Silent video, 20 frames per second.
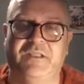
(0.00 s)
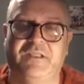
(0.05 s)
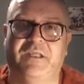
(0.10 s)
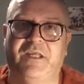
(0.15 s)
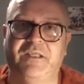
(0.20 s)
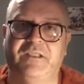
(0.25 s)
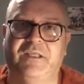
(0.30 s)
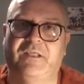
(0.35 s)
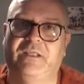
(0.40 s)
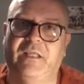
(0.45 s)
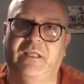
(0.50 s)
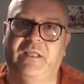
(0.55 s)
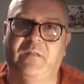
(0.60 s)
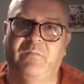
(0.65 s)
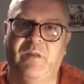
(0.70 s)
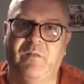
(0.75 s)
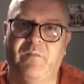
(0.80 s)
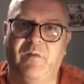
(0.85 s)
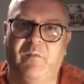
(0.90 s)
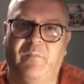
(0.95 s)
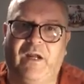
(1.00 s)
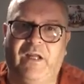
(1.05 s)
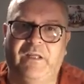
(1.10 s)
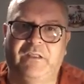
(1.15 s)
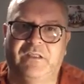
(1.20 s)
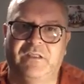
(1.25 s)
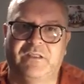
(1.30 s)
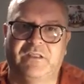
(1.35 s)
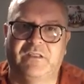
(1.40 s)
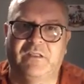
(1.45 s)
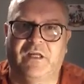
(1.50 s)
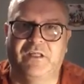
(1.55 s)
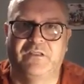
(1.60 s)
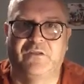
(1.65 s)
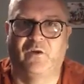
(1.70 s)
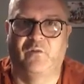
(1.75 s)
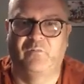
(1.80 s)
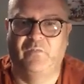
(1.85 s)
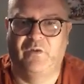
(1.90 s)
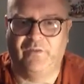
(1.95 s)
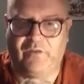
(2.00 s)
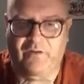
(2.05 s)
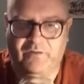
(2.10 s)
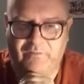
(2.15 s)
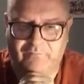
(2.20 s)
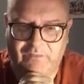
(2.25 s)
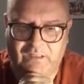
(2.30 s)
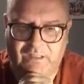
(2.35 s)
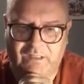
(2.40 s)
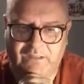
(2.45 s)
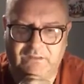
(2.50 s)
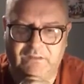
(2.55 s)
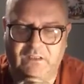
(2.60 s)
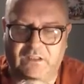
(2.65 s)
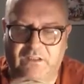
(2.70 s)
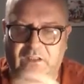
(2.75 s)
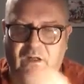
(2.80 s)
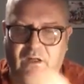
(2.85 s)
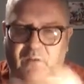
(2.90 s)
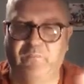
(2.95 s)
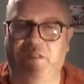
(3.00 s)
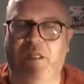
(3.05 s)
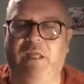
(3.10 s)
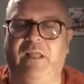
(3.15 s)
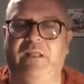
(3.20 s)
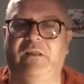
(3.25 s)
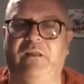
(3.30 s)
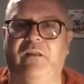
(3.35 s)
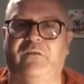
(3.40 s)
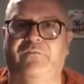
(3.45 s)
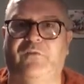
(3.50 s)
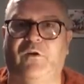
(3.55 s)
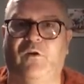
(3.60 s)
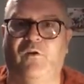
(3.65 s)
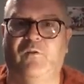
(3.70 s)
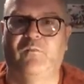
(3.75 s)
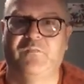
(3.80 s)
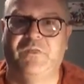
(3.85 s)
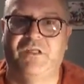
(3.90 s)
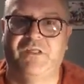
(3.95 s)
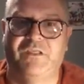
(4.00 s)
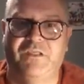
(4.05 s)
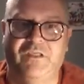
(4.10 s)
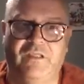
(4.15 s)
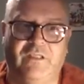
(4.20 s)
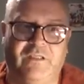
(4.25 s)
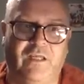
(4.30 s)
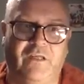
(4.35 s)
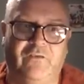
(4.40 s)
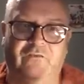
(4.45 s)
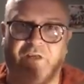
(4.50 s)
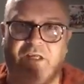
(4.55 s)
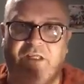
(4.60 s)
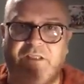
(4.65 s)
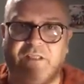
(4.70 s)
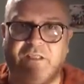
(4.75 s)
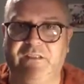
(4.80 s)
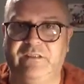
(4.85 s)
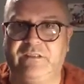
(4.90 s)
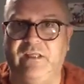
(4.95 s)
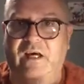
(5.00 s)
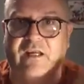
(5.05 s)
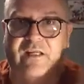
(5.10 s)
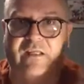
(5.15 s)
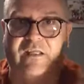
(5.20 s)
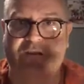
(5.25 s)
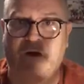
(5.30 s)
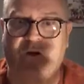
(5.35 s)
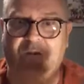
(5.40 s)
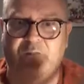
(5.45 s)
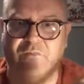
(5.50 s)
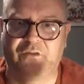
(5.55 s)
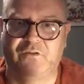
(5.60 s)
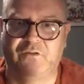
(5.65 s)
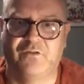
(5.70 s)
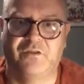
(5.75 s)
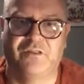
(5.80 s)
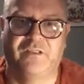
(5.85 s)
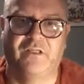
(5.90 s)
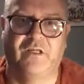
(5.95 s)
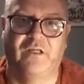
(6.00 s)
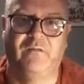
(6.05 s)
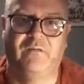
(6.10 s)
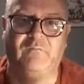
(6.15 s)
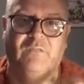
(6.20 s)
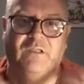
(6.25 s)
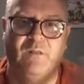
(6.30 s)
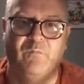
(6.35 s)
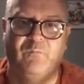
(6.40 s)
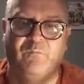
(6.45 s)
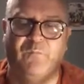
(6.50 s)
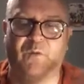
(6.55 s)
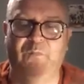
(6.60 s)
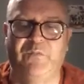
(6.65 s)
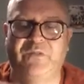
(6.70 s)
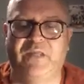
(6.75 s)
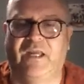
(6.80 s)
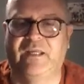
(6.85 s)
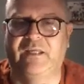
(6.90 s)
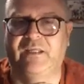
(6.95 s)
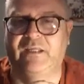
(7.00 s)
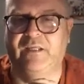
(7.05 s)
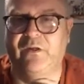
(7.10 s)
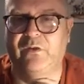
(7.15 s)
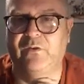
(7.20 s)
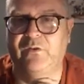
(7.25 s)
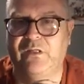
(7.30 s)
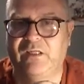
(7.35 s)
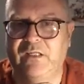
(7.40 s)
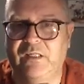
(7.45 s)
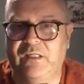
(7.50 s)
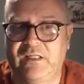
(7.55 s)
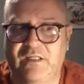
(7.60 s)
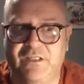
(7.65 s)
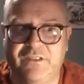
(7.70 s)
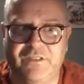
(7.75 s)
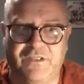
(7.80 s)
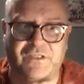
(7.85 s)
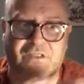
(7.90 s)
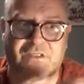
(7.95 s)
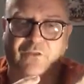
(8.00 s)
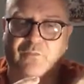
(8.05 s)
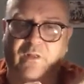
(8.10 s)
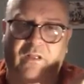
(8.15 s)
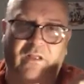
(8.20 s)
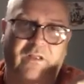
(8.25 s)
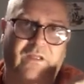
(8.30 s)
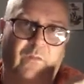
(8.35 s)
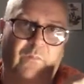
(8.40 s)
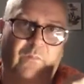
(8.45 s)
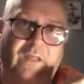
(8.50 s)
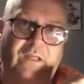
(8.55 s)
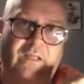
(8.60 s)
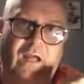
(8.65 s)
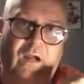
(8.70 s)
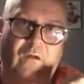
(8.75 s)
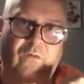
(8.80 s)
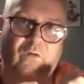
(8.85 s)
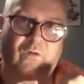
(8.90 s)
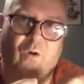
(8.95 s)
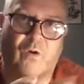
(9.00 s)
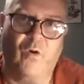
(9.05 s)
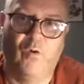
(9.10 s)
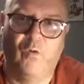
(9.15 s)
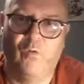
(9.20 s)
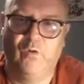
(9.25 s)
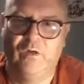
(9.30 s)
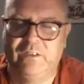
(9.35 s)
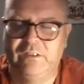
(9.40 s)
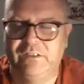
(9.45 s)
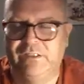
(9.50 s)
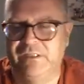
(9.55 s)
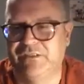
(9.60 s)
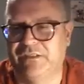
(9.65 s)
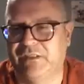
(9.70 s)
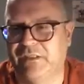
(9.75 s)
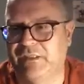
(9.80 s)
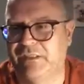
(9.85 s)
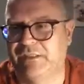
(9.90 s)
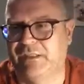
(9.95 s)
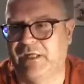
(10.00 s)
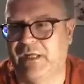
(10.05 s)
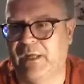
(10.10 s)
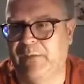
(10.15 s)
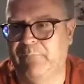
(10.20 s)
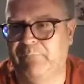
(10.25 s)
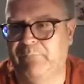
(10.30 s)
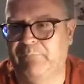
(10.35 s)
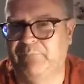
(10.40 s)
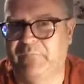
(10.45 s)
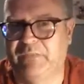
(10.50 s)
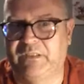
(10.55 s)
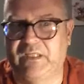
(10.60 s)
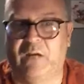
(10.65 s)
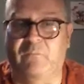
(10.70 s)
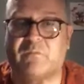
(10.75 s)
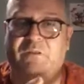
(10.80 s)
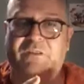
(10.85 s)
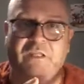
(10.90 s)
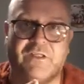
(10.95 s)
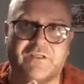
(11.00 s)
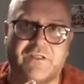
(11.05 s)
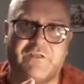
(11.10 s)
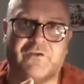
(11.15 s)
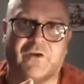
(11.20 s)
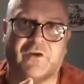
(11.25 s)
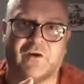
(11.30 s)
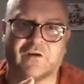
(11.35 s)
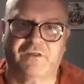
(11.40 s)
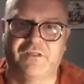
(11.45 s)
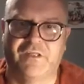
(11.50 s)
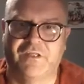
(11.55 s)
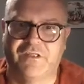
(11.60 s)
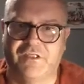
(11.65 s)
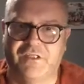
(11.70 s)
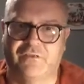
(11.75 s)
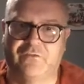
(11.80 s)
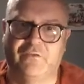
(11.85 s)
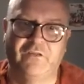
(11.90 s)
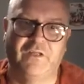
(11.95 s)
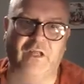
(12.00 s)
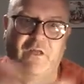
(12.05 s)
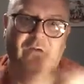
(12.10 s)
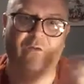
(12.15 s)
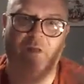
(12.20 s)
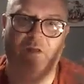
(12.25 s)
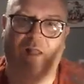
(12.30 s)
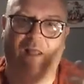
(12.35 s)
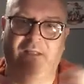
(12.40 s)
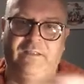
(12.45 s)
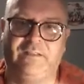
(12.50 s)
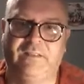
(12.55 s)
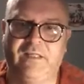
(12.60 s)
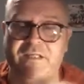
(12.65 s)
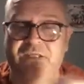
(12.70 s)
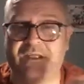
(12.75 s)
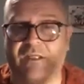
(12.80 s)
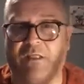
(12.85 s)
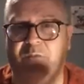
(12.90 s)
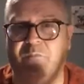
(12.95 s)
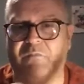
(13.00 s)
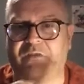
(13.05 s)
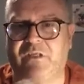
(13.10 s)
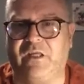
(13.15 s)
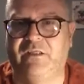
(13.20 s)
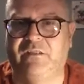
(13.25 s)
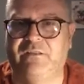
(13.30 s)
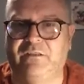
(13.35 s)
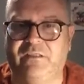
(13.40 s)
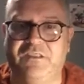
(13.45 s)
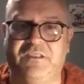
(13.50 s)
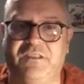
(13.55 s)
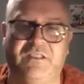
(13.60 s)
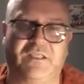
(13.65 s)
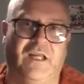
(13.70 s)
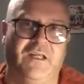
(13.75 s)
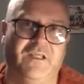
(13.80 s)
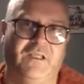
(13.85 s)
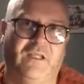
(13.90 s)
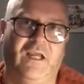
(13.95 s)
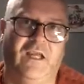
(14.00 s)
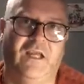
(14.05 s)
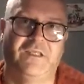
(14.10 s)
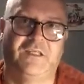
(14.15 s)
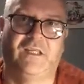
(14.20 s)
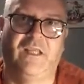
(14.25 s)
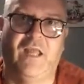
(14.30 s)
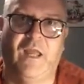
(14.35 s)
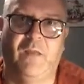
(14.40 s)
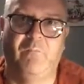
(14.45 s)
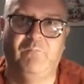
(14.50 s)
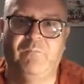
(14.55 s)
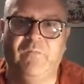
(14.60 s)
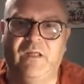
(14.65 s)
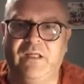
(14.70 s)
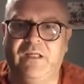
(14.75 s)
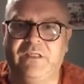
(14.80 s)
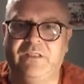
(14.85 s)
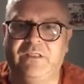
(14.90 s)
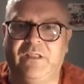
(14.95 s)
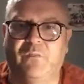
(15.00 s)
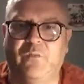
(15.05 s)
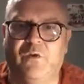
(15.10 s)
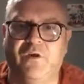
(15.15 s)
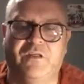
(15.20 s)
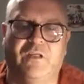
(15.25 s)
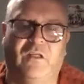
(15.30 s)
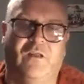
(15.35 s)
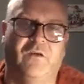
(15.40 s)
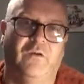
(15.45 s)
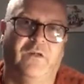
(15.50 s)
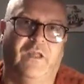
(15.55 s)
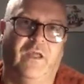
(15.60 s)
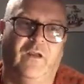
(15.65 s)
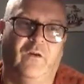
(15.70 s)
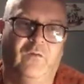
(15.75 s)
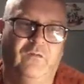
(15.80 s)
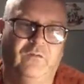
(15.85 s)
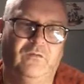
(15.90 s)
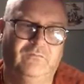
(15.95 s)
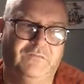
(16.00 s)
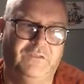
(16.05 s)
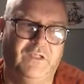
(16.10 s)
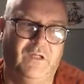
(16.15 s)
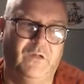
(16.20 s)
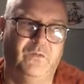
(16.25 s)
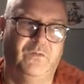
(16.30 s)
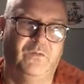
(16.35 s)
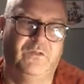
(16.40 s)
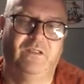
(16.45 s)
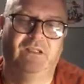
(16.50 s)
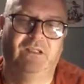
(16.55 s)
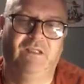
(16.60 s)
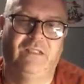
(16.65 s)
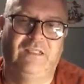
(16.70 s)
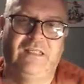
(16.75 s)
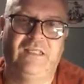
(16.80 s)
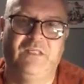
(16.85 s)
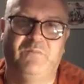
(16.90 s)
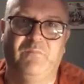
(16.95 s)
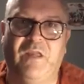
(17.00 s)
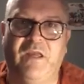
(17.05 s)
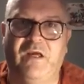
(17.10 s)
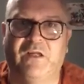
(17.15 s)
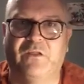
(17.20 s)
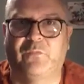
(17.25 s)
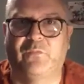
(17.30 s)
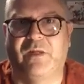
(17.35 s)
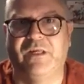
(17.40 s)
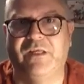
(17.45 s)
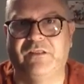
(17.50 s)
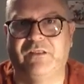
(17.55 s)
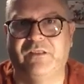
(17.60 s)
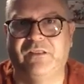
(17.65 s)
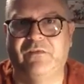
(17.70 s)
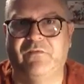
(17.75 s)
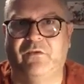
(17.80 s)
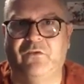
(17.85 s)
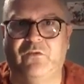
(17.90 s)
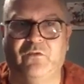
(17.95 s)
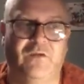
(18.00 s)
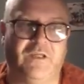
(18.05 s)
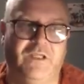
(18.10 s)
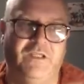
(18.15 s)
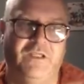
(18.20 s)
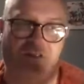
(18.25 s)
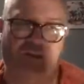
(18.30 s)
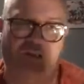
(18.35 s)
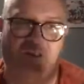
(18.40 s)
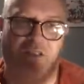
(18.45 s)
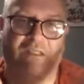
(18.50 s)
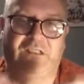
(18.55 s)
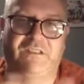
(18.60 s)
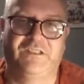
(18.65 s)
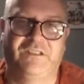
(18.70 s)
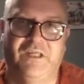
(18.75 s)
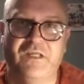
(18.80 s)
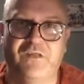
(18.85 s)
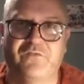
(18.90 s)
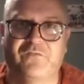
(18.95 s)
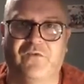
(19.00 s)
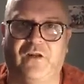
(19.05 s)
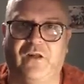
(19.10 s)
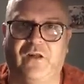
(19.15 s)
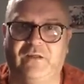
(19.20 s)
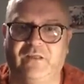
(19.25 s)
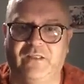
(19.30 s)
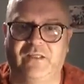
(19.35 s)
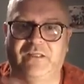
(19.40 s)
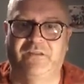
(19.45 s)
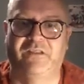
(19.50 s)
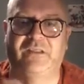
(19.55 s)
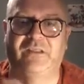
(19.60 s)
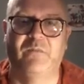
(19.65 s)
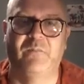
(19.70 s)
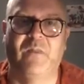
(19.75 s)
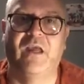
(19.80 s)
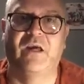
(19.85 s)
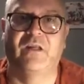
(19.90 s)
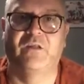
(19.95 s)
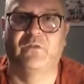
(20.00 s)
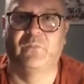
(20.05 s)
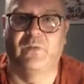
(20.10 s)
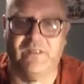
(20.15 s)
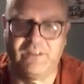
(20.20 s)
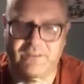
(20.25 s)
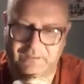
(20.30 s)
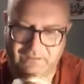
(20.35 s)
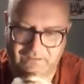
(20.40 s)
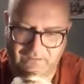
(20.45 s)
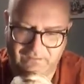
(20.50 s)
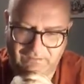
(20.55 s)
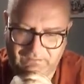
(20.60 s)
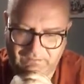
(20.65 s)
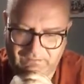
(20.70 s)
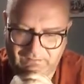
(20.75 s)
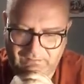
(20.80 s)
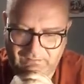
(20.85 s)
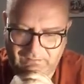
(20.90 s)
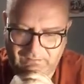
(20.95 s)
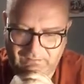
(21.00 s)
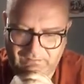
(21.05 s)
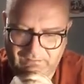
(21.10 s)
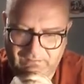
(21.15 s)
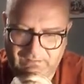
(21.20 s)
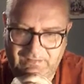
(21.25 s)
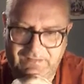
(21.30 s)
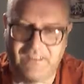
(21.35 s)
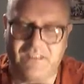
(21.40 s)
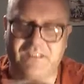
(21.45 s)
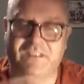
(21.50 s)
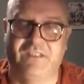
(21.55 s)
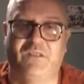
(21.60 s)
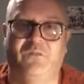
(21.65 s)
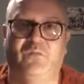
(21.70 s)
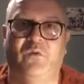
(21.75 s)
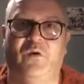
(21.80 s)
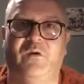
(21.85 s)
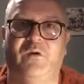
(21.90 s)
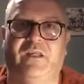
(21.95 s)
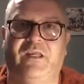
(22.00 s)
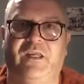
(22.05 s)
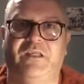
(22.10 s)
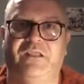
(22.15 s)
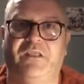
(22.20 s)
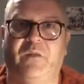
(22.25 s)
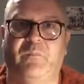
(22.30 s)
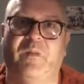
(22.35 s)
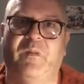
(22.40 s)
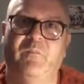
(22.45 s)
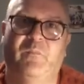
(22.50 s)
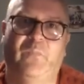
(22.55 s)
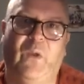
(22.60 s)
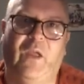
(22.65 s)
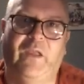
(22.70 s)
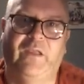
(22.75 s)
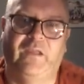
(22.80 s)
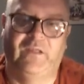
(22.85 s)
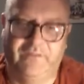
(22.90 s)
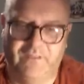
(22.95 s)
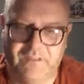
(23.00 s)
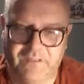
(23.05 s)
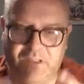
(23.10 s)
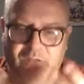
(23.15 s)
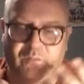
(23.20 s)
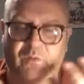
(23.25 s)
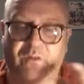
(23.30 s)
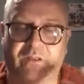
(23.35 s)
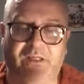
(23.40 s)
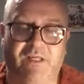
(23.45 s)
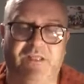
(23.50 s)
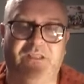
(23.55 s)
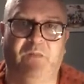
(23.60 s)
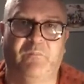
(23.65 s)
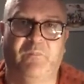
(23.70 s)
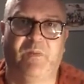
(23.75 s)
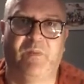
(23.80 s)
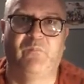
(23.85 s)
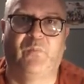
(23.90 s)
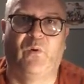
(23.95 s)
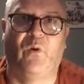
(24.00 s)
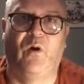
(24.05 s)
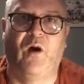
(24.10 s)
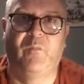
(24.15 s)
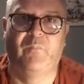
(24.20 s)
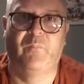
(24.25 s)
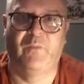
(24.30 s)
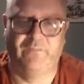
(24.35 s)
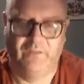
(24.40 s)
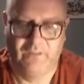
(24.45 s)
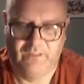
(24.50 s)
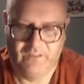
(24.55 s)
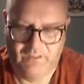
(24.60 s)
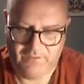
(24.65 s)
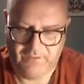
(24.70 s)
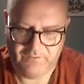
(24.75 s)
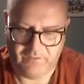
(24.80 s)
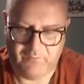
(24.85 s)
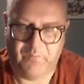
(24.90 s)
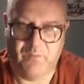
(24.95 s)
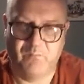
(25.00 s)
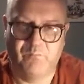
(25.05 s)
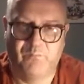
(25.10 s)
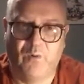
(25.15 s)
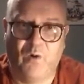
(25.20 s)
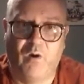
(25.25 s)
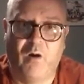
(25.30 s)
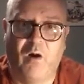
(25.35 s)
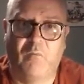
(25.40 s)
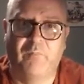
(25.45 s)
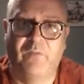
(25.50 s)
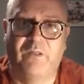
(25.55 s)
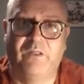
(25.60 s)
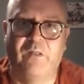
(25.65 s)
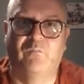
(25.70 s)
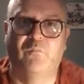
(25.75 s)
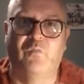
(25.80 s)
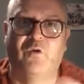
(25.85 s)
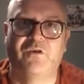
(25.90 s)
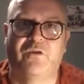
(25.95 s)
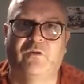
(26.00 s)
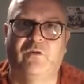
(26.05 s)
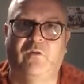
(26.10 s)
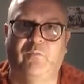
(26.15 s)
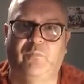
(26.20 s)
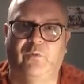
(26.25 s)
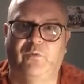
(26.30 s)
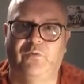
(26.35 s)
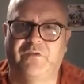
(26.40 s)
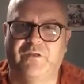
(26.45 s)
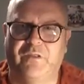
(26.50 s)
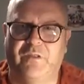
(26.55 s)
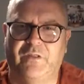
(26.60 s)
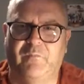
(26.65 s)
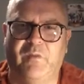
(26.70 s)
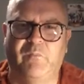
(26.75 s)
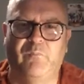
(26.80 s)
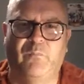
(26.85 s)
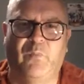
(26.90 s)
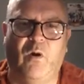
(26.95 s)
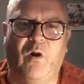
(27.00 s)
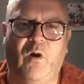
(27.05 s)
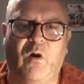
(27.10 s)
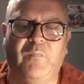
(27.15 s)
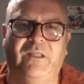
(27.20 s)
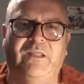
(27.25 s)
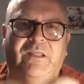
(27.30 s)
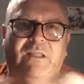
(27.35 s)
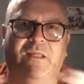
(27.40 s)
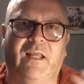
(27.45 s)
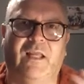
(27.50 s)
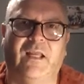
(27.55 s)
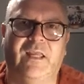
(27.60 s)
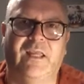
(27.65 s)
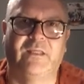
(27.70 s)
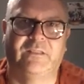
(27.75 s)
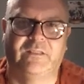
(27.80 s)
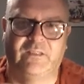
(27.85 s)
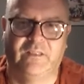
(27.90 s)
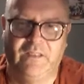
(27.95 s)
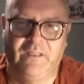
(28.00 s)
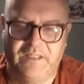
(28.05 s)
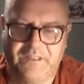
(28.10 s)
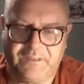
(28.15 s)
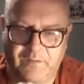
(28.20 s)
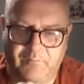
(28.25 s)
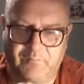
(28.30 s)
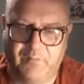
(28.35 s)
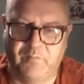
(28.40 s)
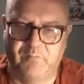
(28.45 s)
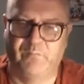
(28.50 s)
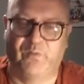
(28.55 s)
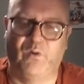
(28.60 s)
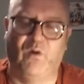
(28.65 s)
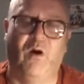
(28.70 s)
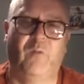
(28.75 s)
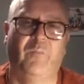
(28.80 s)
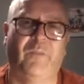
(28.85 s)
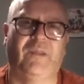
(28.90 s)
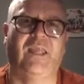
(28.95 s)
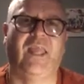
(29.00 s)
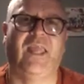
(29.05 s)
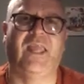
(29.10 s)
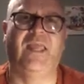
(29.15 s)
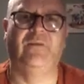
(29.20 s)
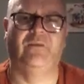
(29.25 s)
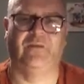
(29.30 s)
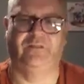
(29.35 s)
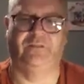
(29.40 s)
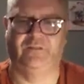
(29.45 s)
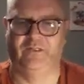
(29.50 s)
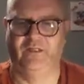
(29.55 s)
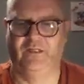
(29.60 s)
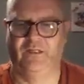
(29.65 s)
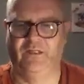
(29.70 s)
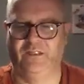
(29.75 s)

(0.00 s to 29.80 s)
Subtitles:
decides to take the baby back to its natural mother, and come the end of the film, you see her getting ready, tarted up, short skirt, boobs hanging out, she's swirling away in alcohol, she's dabbling in the drugs, she's going out, and Casey comes in and she's actually asking him to watch the little girl. Now, he's met her twice, even though he's searched for her. I think he met her twice. And this is what kids have been put into. This is what kids have been brought up in. They've been brought up in emotional abuse. They've been brought up in neglect. They've been brought up in hatred.